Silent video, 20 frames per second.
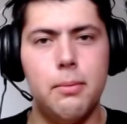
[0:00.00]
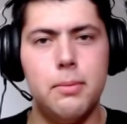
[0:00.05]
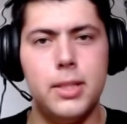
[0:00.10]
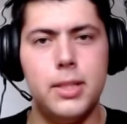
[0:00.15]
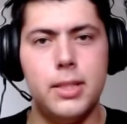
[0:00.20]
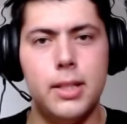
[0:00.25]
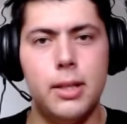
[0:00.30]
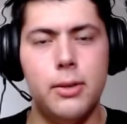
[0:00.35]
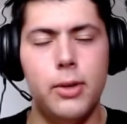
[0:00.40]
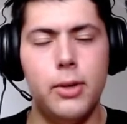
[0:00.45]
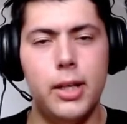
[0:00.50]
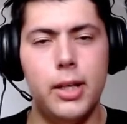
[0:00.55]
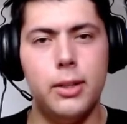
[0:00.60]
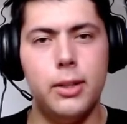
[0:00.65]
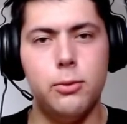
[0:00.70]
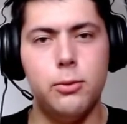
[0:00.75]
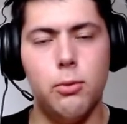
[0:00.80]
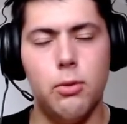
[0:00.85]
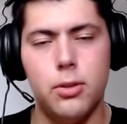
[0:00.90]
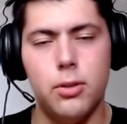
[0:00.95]
is now heading
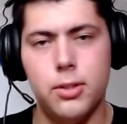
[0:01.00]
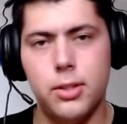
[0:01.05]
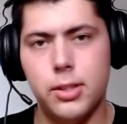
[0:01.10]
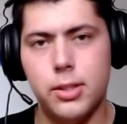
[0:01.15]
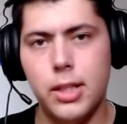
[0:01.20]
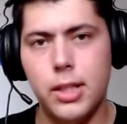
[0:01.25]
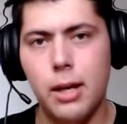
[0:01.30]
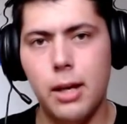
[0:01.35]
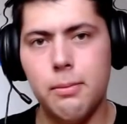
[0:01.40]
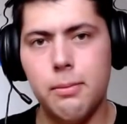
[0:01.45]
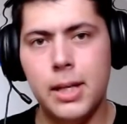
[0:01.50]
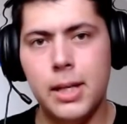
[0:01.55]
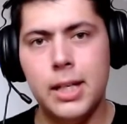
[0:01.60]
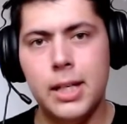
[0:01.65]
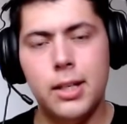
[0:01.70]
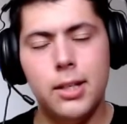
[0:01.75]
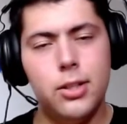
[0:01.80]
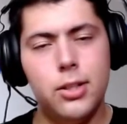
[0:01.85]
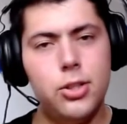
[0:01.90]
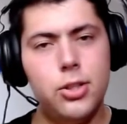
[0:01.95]
towards them.
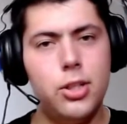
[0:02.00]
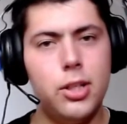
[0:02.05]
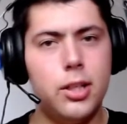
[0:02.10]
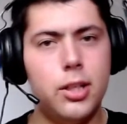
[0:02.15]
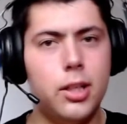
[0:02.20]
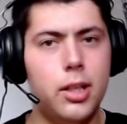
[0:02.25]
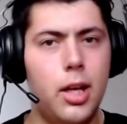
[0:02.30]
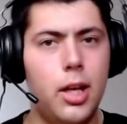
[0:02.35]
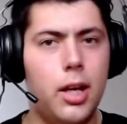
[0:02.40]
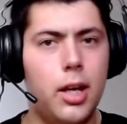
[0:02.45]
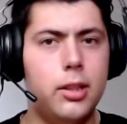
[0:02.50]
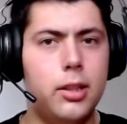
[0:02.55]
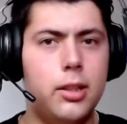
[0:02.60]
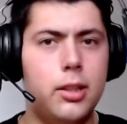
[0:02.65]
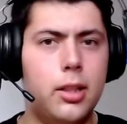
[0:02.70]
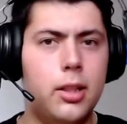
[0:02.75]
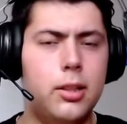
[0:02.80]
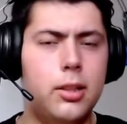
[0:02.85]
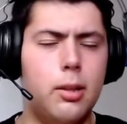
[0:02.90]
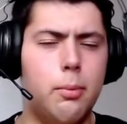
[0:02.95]
She
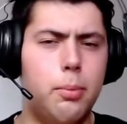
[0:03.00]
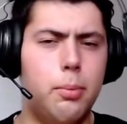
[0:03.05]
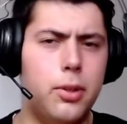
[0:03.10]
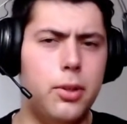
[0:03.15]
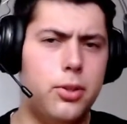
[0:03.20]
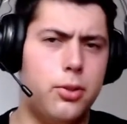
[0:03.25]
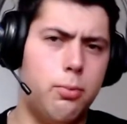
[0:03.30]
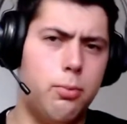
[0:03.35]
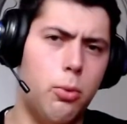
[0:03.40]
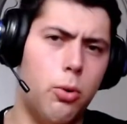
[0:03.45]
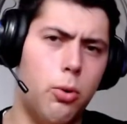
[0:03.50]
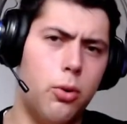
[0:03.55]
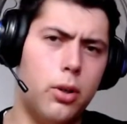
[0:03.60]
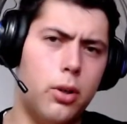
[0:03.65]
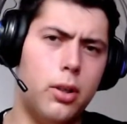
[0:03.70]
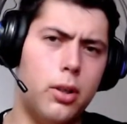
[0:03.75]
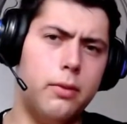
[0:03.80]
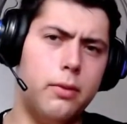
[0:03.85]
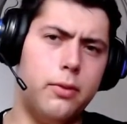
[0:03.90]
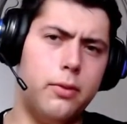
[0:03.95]
created a bunch of more
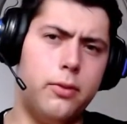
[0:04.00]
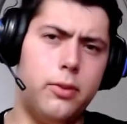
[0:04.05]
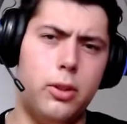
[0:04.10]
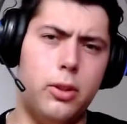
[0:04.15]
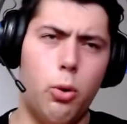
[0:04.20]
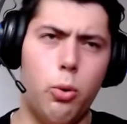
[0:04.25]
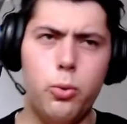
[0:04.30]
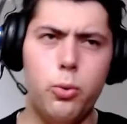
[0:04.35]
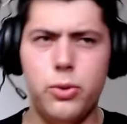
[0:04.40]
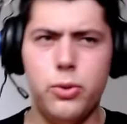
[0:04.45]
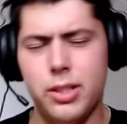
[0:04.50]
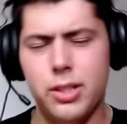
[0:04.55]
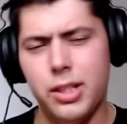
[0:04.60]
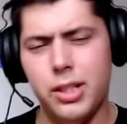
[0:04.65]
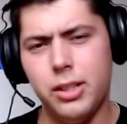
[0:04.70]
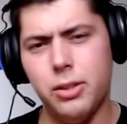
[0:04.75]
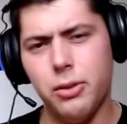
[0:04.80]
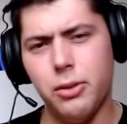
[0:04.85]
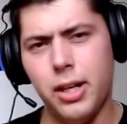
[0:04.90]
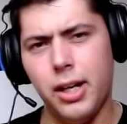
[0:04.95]
of those
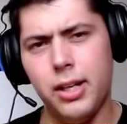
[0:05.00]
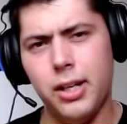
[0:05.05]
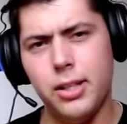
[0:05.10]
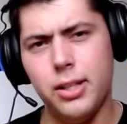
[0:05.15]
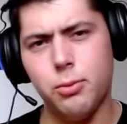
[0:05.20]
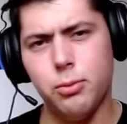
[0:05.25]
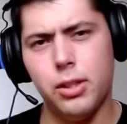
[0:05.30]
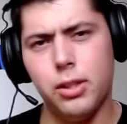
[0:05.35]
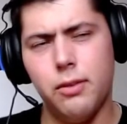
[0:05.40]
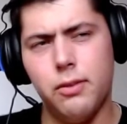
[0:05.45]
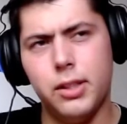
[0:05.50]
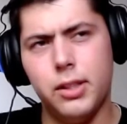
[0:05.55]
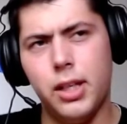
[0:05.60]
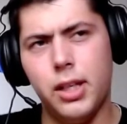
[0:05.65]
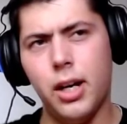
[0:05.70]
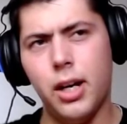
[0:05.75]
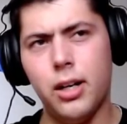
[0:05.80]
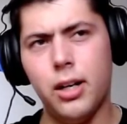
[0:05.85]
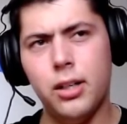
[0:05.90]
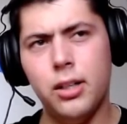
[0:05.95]
little guys, whatever they
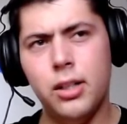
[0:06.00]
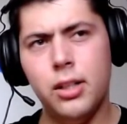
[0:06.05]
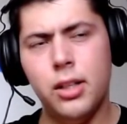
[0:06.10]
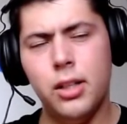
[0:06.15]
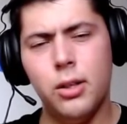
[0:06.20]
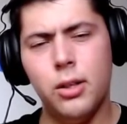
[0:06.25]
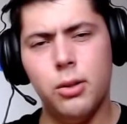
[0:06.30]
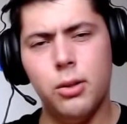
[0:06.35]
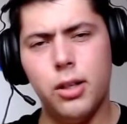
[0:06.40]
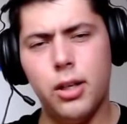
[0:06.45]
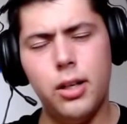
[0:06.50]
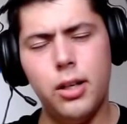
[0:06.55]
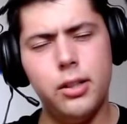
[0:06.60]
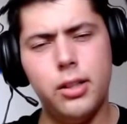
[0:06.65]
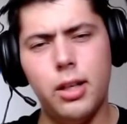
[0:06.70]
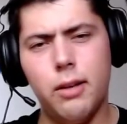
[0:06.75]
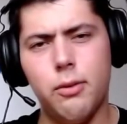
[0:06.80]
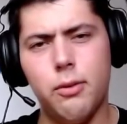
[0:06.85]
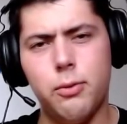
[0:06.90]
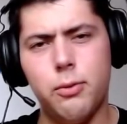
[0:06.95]
are. Her
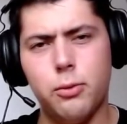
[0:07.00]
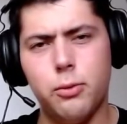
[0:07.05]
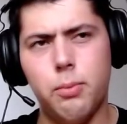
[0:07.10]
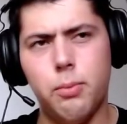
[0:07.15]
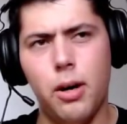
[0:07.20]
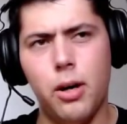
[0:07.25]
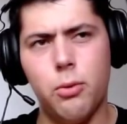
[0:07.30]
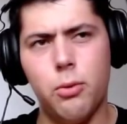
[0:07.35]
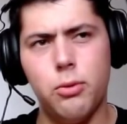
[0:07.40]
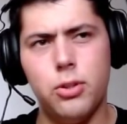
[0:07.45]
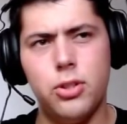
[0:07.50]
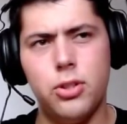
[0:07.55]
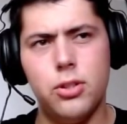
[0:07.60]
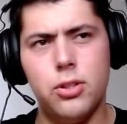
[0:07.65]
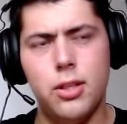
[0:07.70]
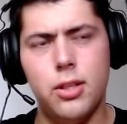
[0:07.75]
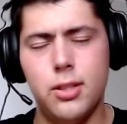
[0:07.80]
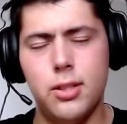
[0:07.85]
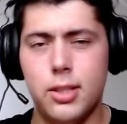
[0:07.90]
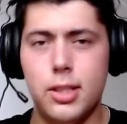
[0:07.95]
devil fruit power, which is
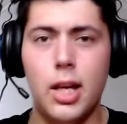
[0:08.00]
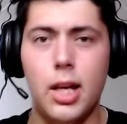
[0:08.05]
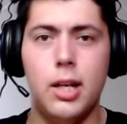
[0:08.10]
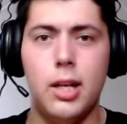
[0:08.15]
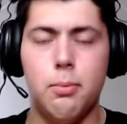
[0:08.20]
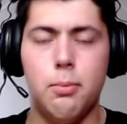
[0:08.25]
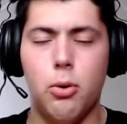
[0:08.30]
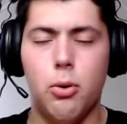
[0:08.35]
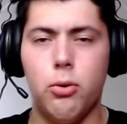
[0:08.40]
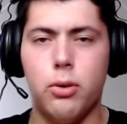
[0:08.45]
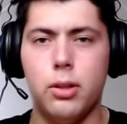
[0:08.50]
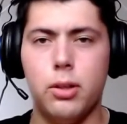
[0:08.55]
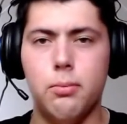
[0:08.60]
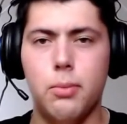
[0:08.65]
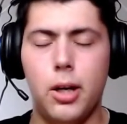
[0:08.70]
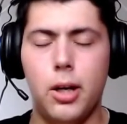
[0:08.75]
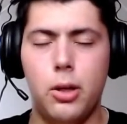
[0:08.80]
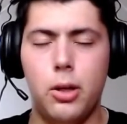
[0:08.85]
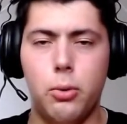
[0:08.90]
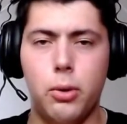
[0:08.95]
insanely broken,
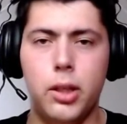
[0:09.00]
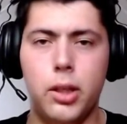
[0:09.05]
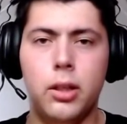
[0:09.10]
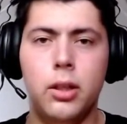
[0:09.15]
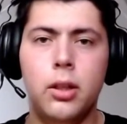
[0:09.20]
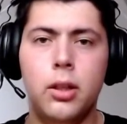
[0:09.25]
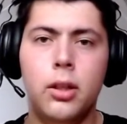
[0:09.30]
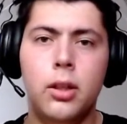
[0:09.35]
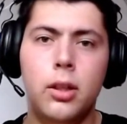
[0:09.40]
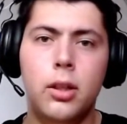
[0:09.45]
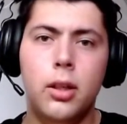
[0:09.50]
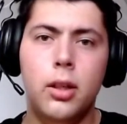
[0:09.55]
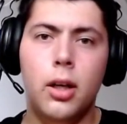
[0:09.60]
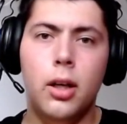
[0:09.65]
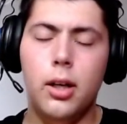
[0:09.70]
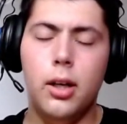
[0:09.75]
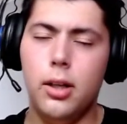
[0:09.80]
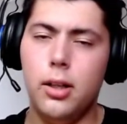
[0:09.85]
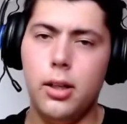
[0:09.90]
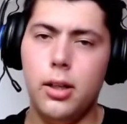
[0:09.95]
by the way.
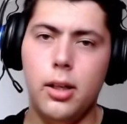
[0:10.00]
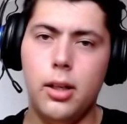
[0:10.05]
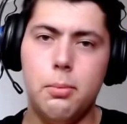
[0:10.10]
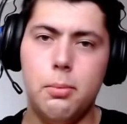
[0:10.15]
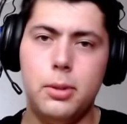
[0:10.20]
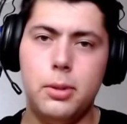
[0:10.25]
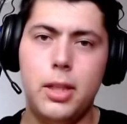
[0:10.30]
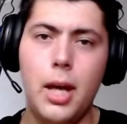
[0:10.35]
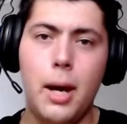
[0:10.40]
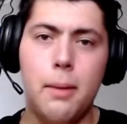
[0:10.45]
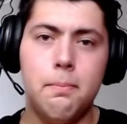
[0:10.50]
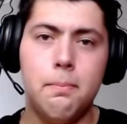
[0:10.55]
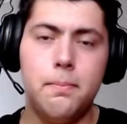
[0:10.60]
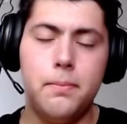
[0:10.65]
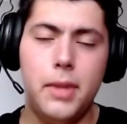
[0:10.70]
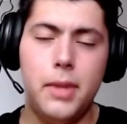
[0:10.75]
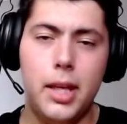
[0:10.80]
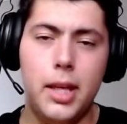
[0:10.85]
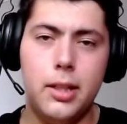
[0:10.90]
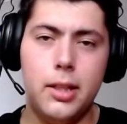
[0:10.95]
But yeah,
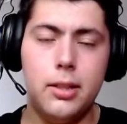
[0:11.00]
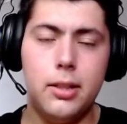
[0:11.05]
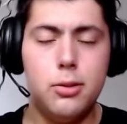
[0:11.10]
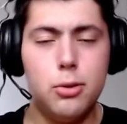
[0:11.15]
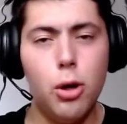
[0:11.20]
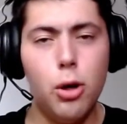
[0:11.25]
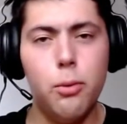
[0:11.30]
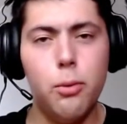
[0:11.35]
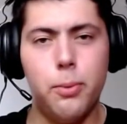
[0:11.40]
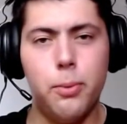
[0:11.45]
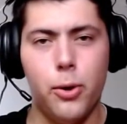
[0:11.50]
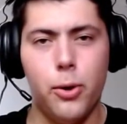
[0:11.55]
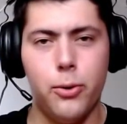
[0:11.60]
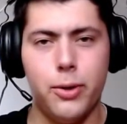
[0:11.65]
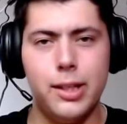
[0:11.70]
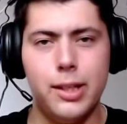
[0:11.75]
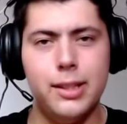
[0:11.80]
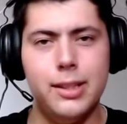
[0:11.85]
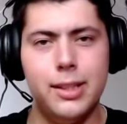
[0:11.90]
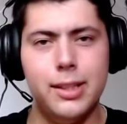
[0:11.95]
it's all
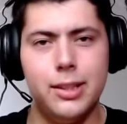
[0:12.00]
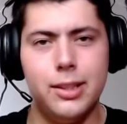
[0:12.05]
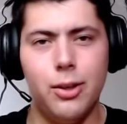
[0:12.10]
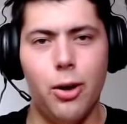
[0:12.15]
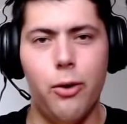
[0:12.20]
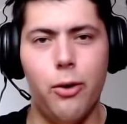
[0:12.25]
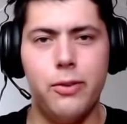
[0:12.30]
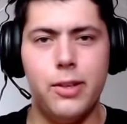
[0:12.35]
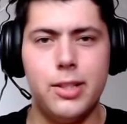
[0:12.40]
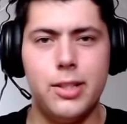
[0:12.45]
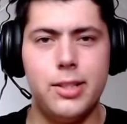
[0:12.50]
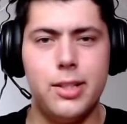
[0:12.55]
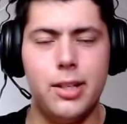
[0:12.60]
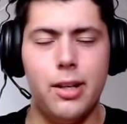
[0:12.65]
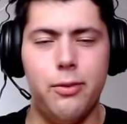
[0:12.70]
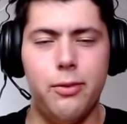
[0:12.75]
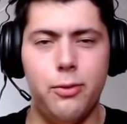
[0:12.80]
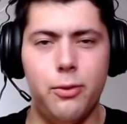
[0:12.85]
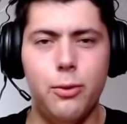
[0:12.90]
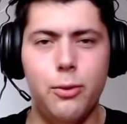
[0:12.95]
broken that, obviously,
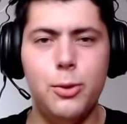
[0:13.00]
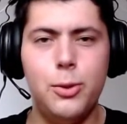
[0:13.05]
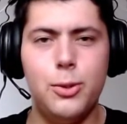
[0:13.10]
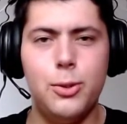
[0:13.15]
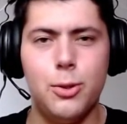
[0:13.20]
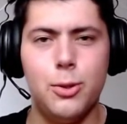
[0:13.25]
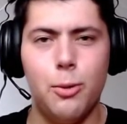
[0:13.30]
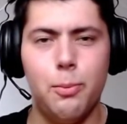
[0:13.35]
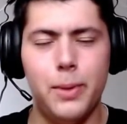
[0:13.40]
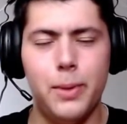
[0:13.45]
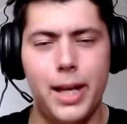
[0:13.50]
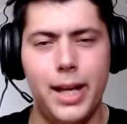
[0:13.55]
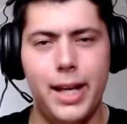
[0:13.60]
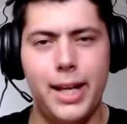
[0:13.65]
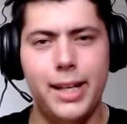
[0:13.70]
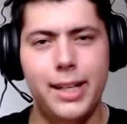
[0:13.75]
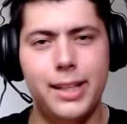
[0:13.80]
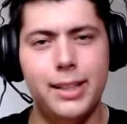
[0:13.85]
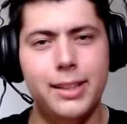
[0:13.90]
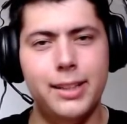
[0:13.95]
enough, Usopp
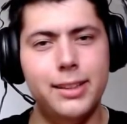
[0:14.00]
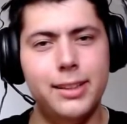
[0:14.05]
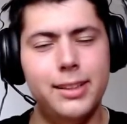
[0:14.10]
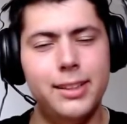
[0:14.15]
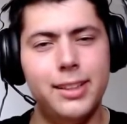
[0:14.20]
and...